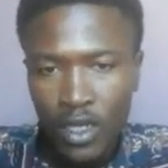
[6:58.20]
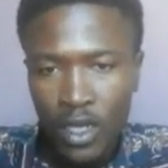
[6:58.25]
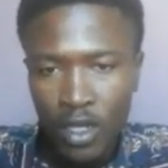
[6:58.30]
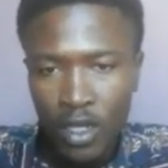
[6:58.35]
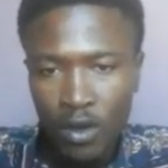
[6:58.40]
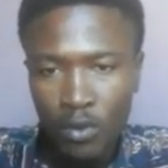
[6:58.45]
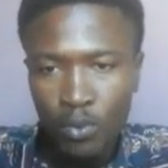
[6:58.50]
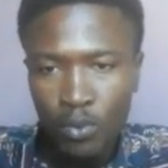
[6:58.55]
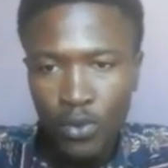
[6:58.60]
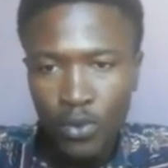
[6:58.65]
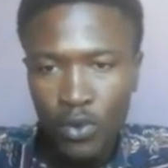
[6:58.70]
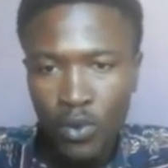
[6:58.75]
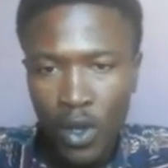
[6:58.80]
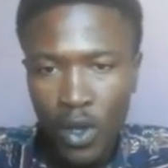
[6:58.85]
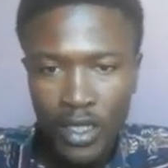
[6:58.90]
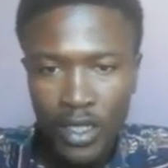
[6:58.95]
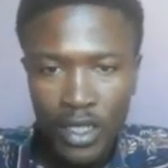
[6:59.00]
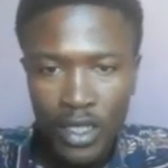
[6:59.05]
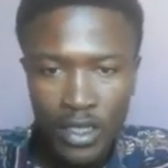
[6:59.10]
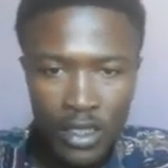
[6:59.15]
help you to
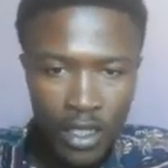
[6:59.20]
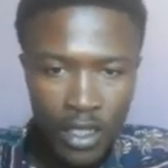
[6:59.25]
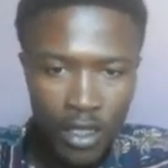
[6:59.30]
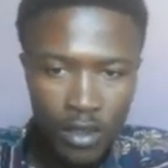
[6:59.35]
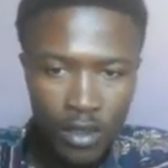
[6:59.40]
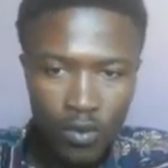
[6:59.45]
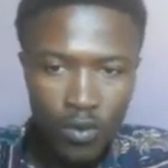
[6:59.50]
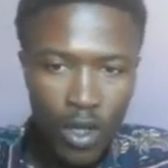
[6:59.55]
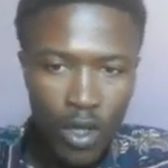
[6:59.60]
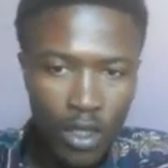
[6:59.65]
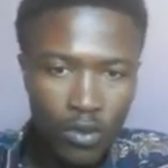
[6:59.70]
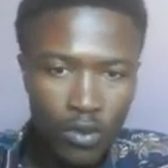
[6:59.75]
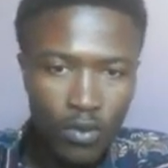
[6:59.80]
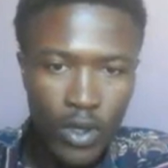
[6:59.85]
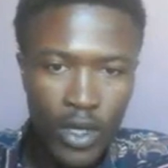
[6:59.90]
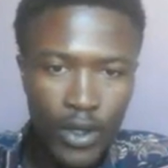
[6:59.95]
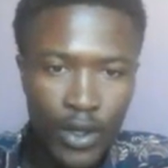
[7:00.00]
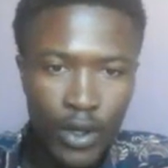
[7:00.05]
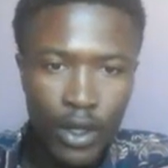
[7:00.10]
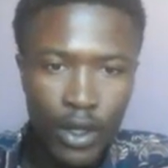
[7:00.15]
understand what
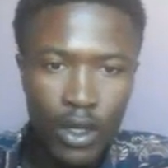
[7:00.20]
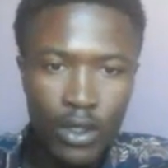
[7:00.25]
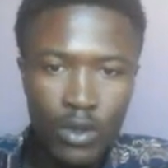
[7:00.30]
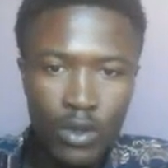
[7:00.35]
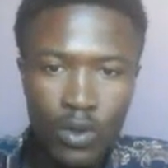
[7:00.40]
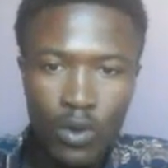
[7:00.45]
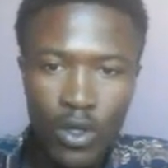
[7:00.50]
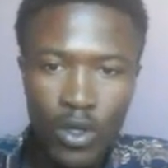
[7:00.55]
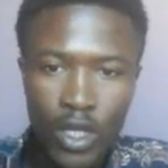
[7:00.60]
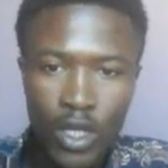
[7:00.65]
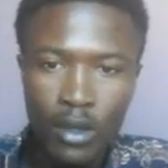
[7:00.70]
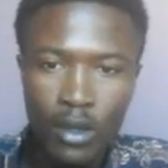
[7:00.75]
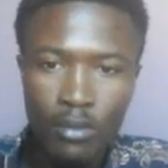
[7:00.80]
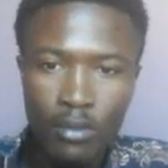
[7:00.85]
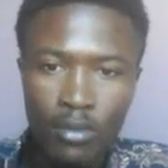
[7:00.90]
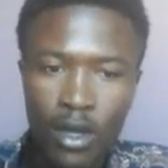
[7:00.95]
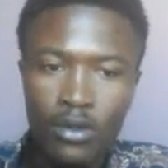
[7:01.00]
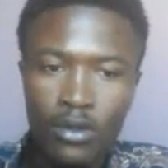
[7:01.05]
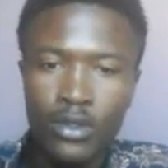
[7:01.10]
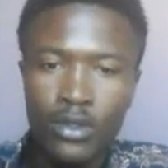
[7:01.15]
we are really talking
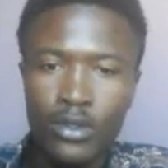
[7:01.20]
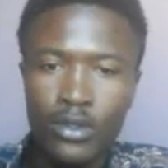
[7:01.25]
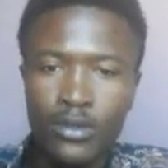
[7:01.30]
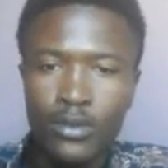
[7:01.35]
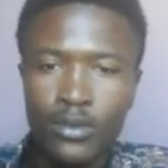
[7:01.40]
about.